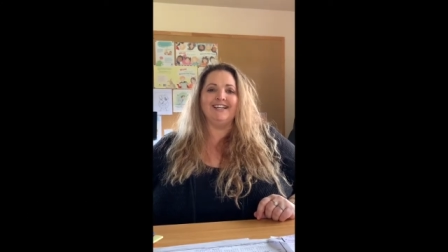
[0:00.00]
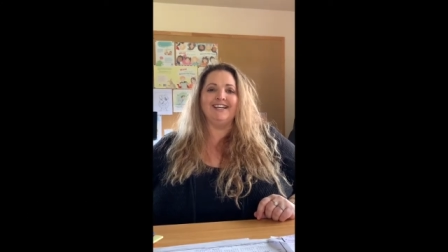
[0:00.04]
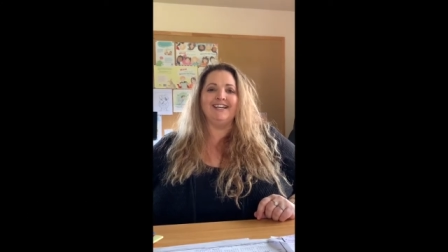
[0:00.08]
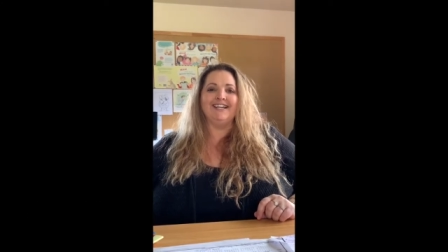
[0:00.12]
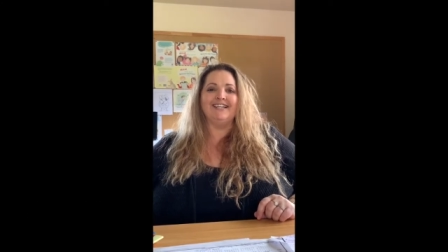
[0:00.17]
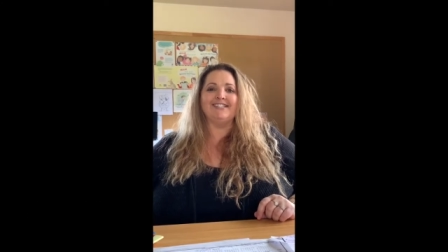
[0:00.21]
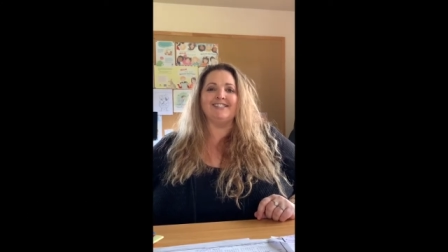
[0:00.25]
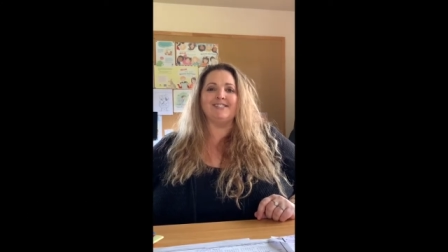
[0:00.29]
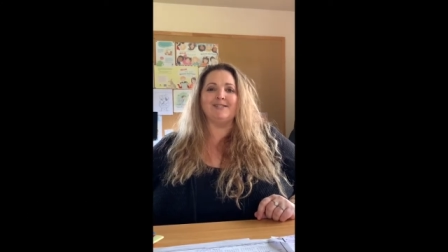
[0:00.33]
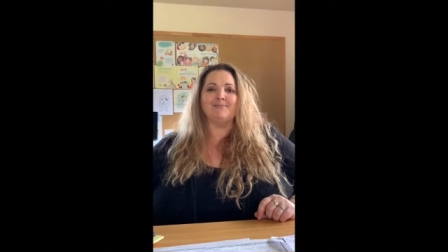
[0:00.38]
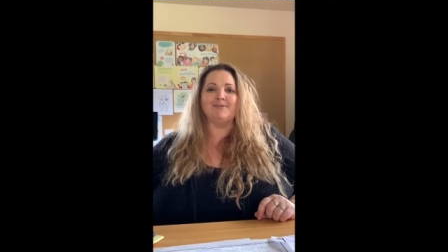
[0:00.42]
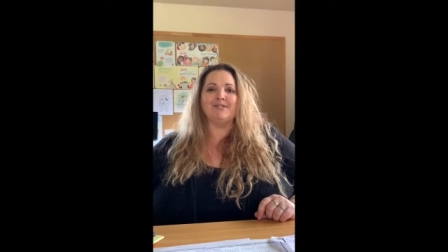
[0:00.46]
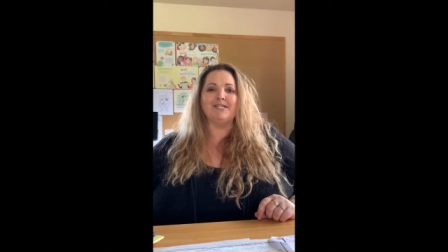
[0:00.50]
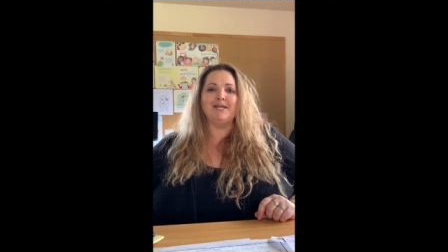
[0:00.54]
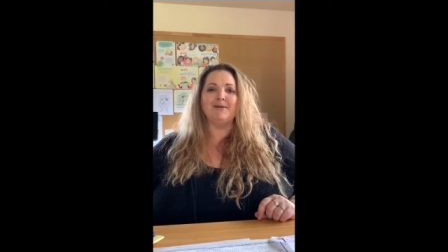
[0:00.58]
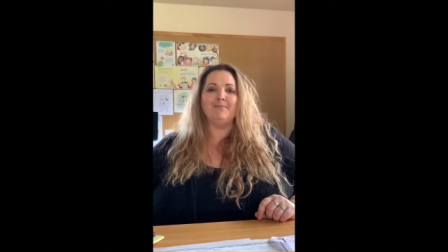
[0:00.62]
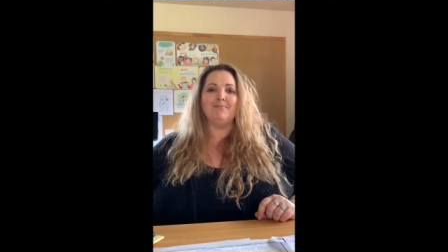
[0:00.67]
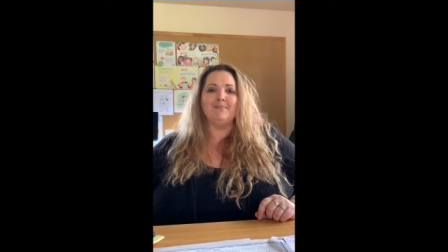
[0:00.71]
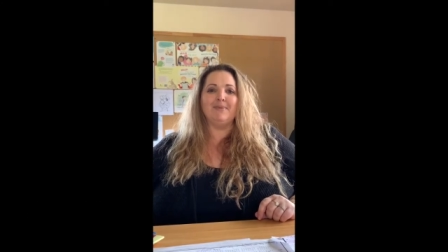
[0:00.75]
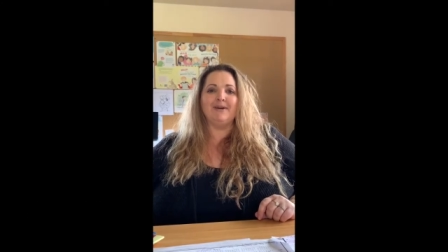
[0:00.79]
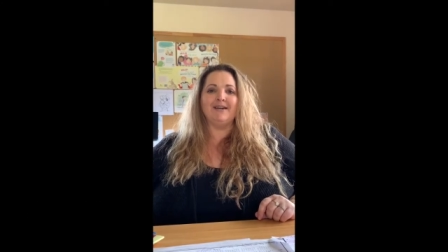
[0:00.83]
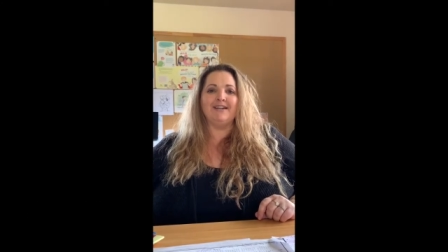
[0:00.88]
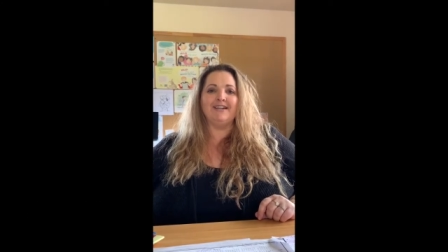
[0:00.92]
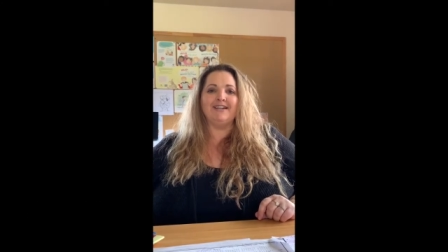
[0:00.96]

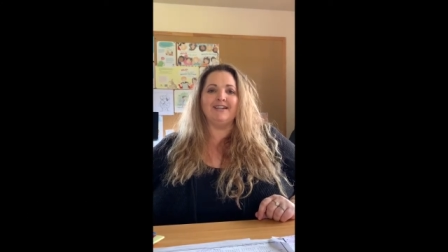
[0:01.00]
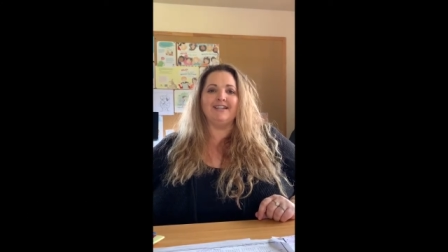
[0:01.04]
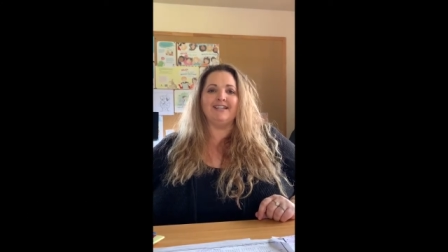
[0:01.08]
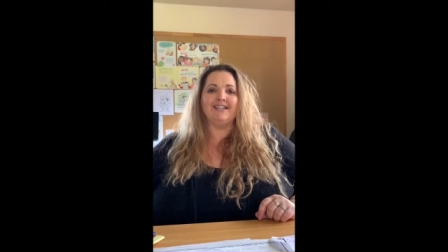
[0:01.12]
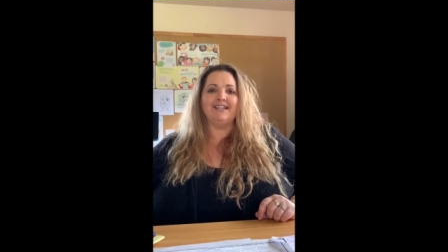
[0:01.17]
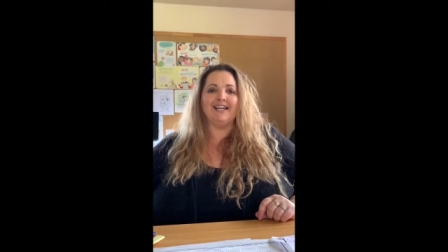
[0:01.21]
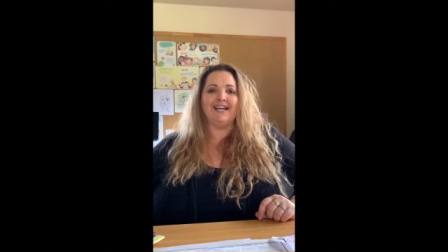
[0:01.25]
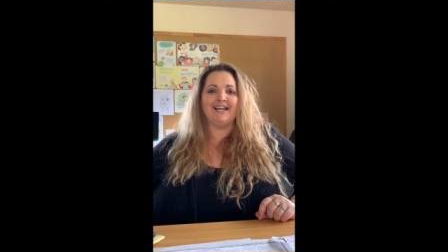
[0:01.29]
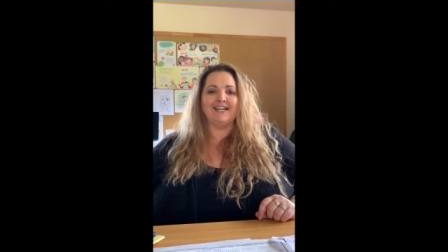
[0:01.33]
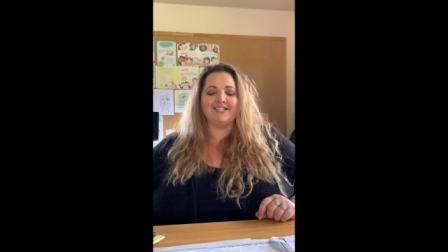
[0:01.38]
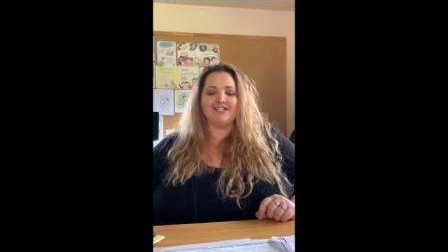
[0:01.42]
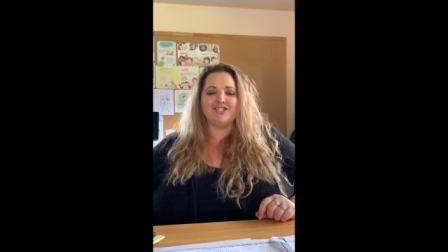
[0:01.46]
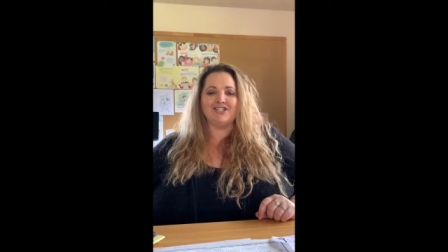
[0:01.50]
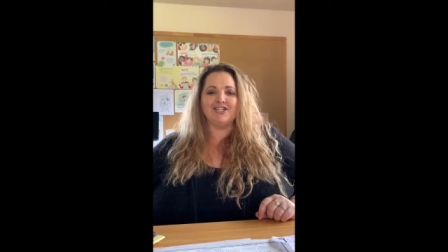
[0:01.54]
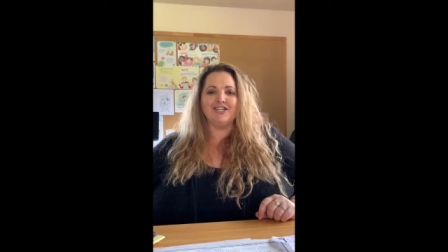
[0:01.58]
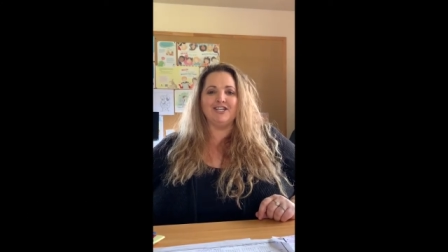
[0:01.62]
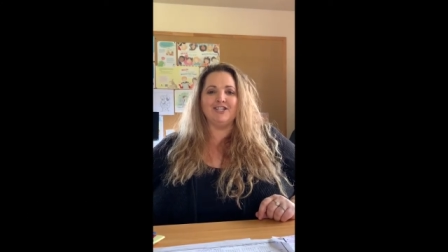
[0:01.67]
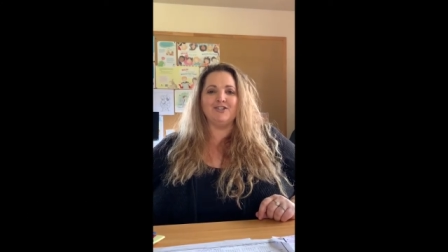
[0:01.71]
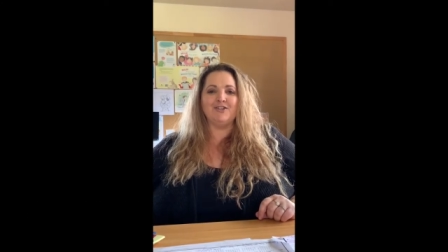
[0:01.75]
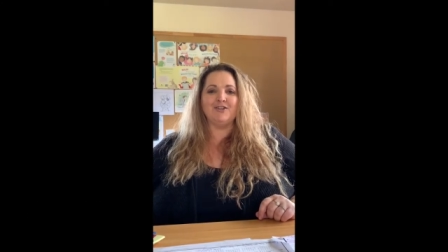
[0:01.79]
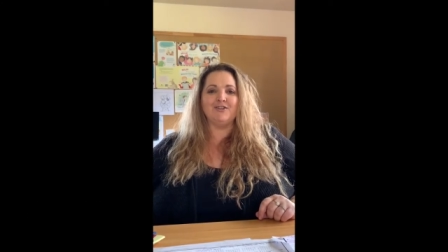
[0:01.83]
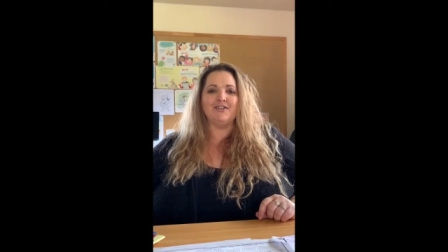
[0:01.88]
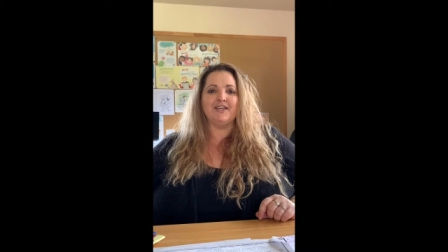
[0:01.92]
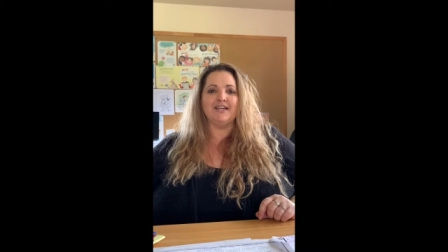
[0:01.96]
September last year,
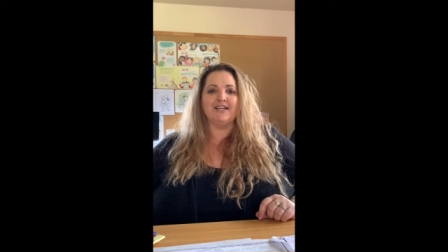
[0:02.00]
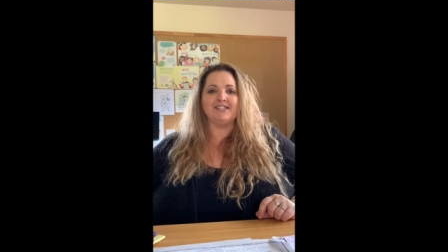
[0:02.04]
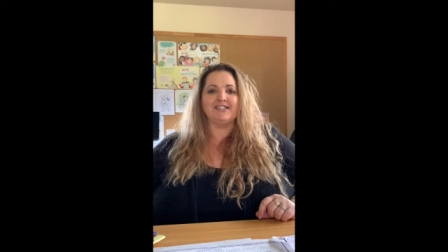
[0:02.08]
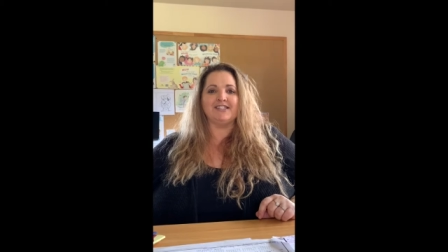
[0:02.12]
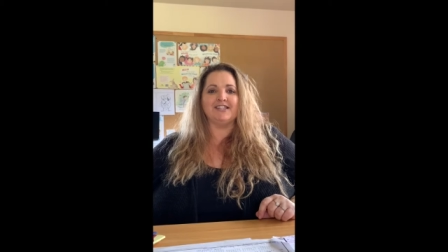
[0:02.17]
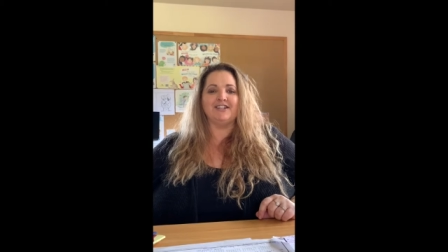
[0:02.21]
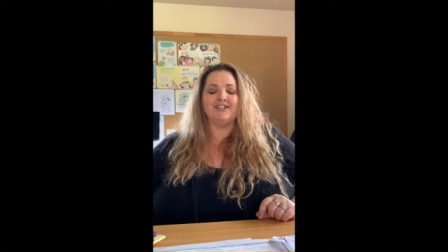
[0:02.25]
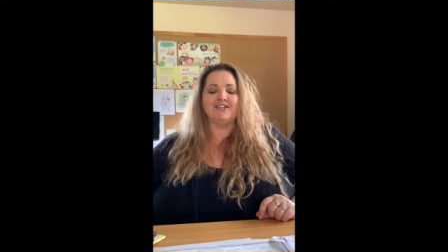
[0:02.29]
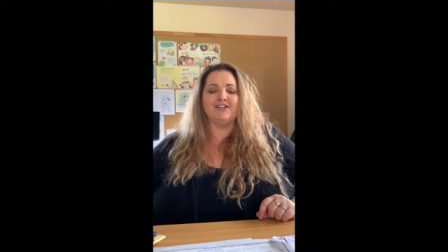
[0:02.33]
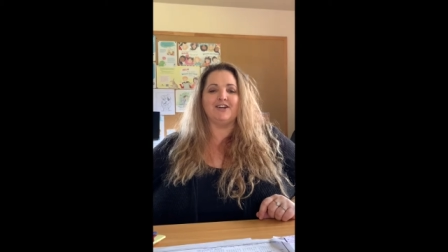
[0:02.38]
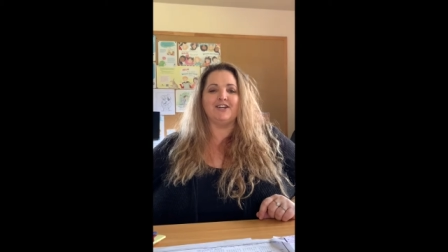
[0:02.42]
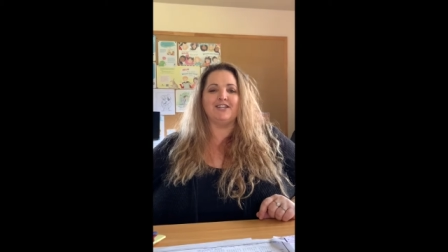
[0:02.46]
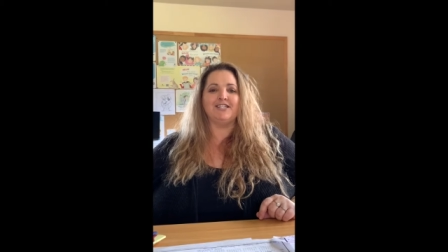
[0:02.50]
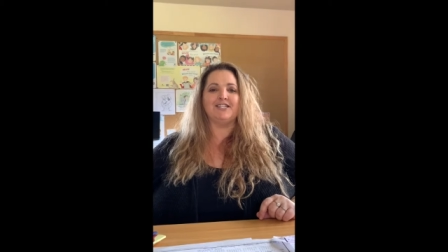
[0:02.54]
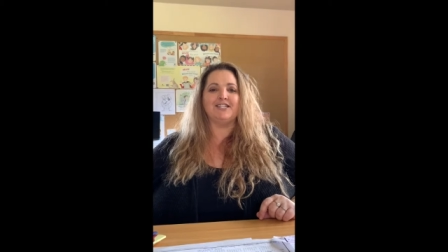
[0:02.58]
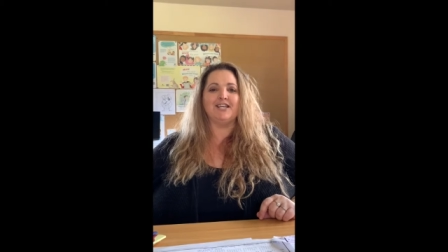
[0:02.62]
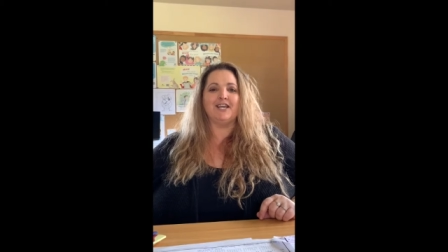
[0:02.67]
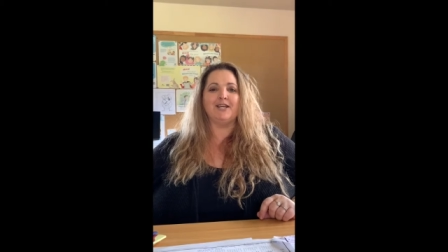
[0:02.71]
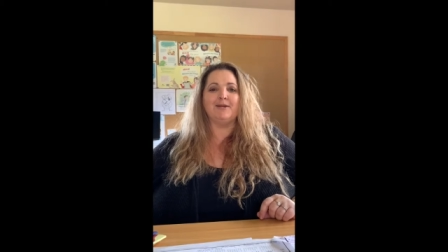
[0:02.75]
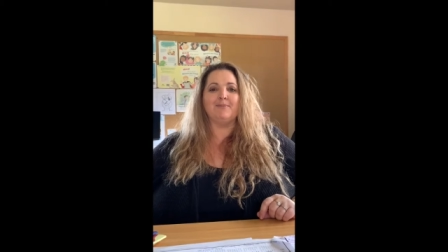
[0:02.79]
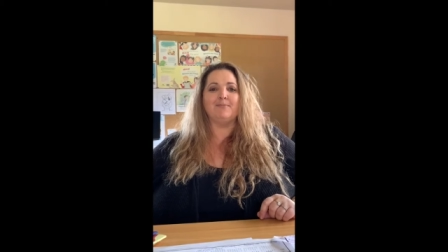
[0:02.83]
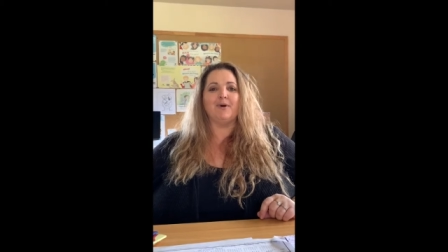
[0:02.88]
2019,